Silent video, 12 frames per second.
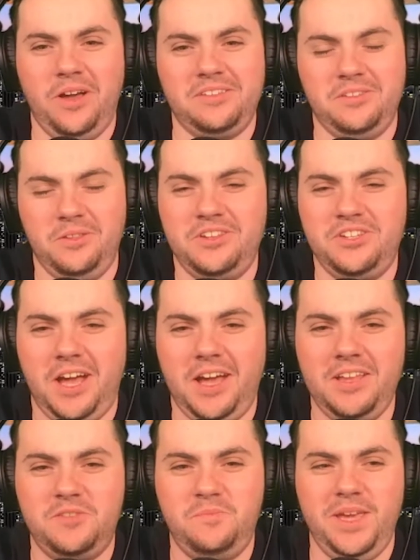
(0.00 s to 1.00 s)
So the
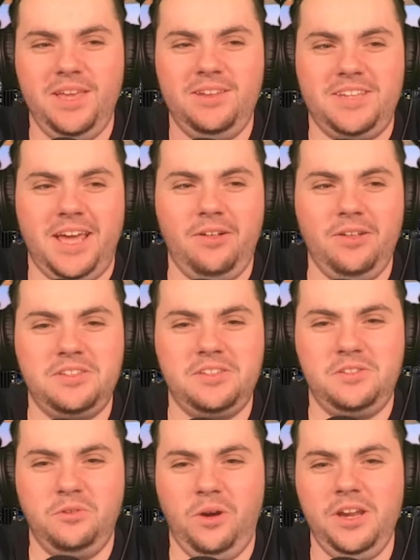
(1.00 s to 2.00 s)
Giants beat Dallas
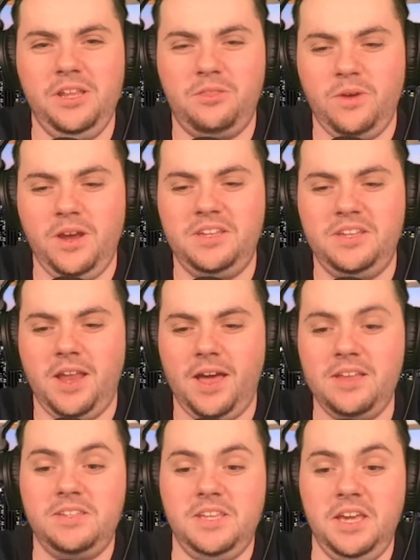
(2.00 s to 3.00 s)

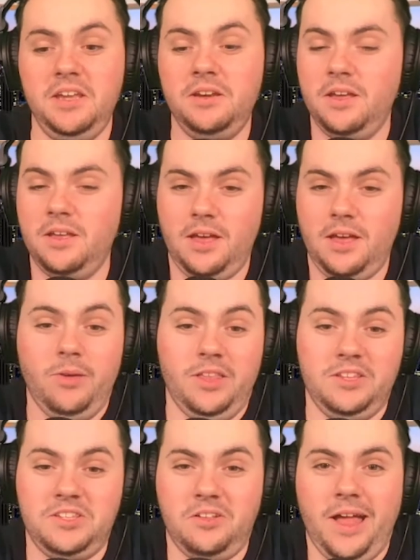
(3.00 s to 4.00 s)
23-19. I mean,
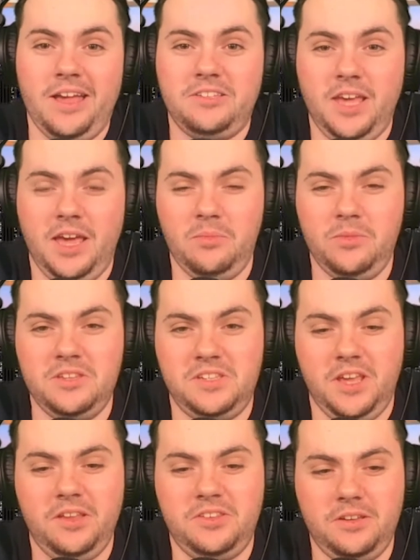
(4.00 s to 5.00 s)
it's the last game of the
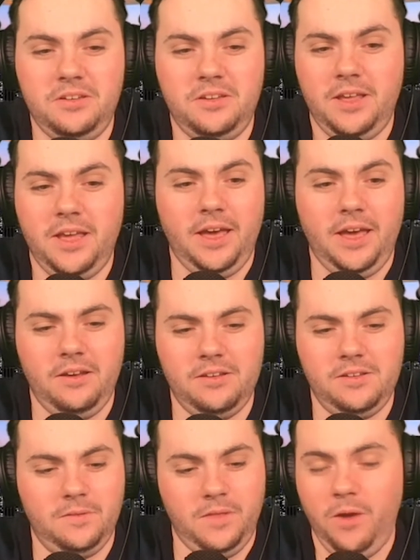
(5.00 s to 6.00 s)
season,
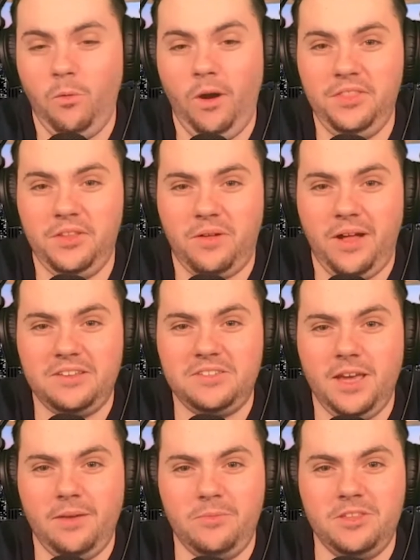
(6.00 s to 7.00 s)
and they won their last
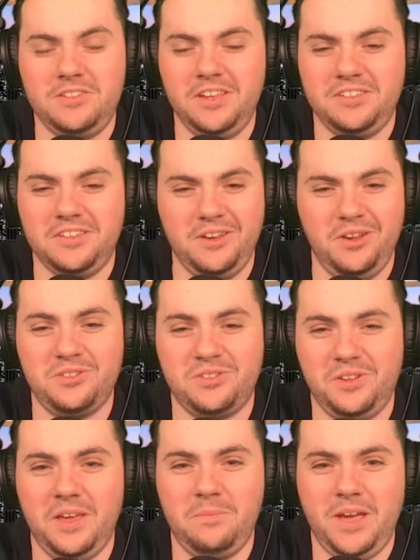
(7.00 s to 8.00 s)
game of the season.
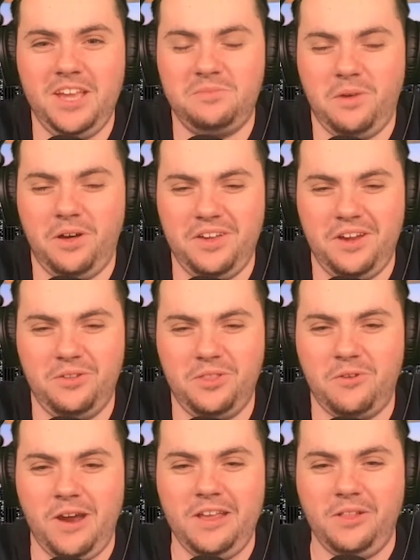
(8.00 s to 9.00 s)
Usually in baseball, you hear the
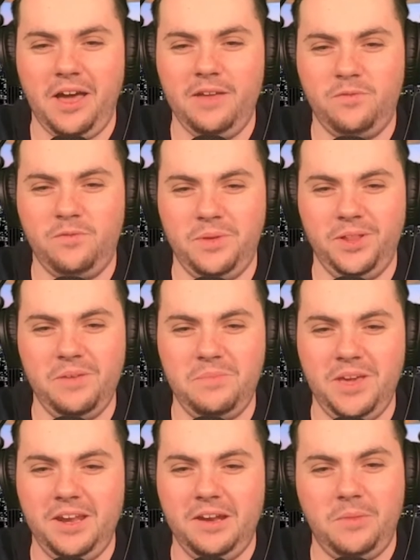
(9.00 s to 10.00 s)
great line from Billy
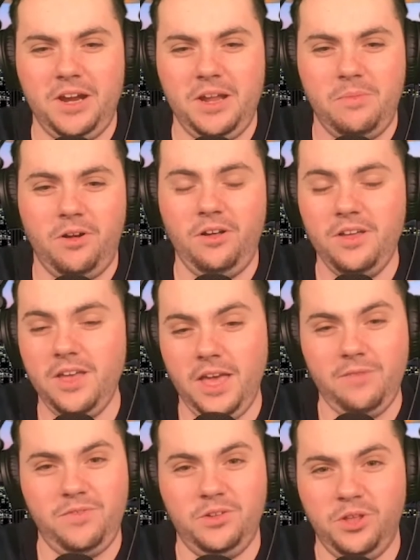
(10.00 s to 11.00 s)
Beane and Moneyball:
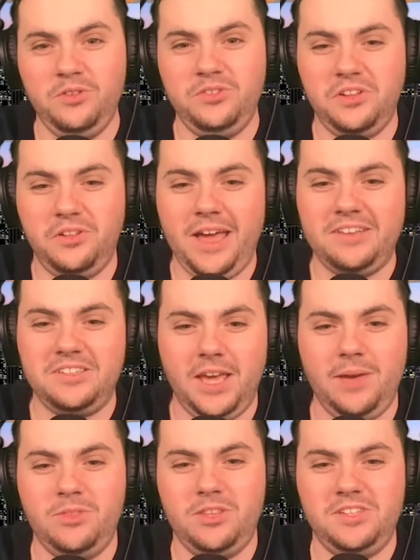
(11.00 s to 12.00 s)
if you lose the last
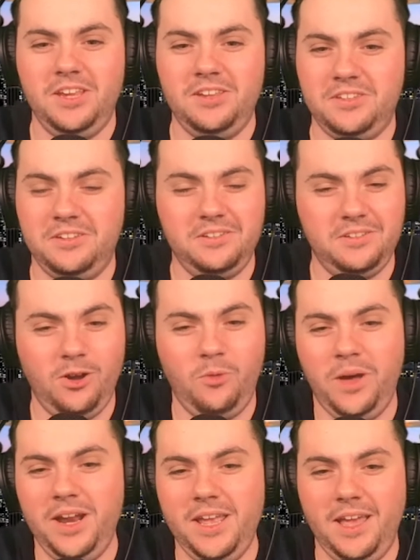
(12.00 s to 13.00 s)
game of the season,
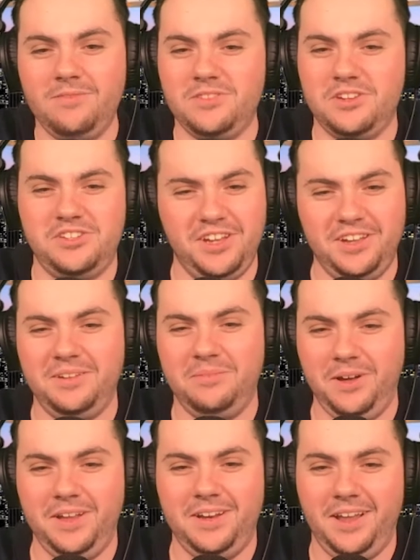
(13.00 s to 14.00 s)
nobody gives a shit.
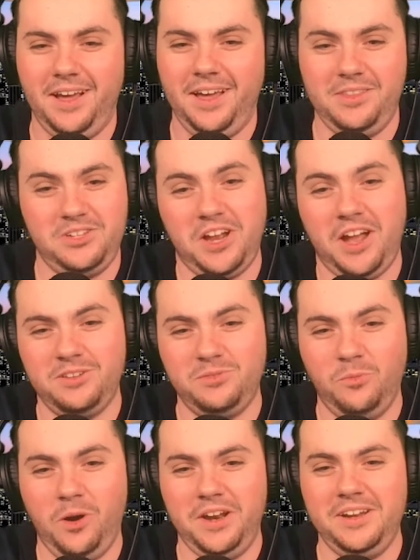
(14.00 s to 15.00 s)
But the Giants
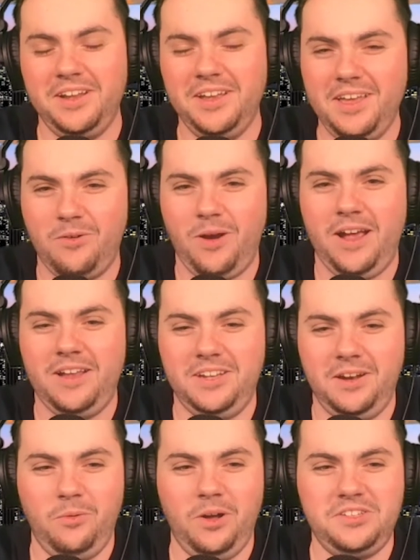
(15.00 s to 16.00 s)
won it. Granted,
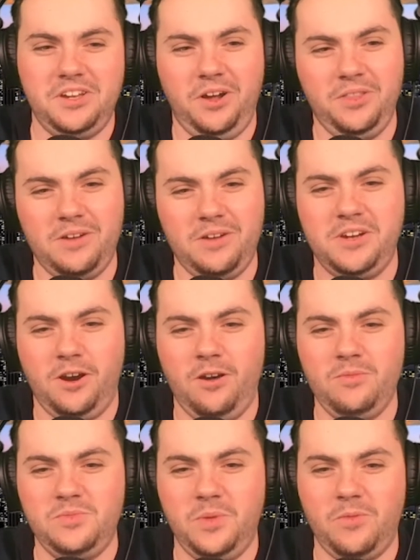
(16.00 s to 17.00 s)
it wasn't on their
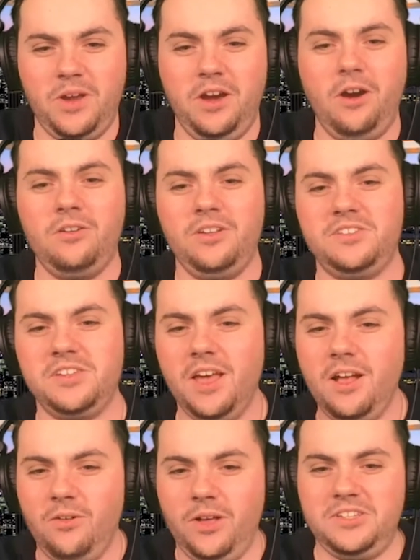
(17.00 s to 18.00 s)
terms, but regardless,
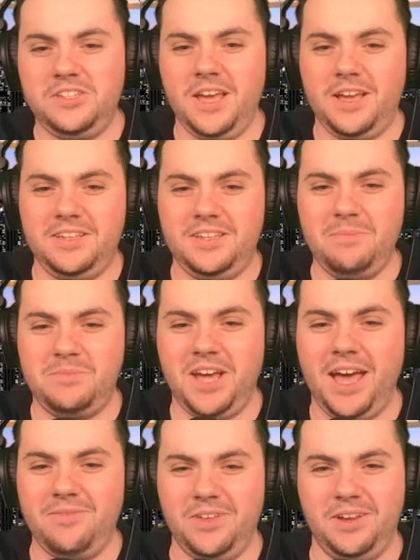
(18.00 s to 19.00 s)
let's take a deep
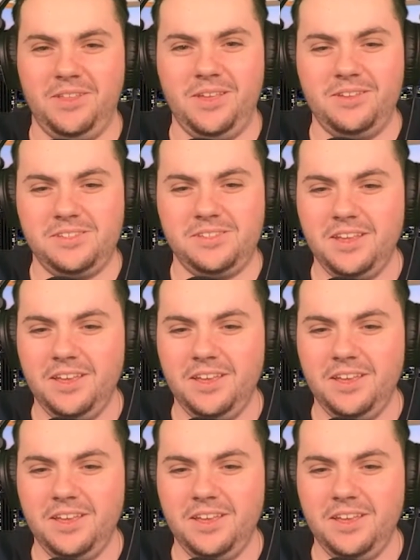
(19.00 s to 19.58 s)
dive into this.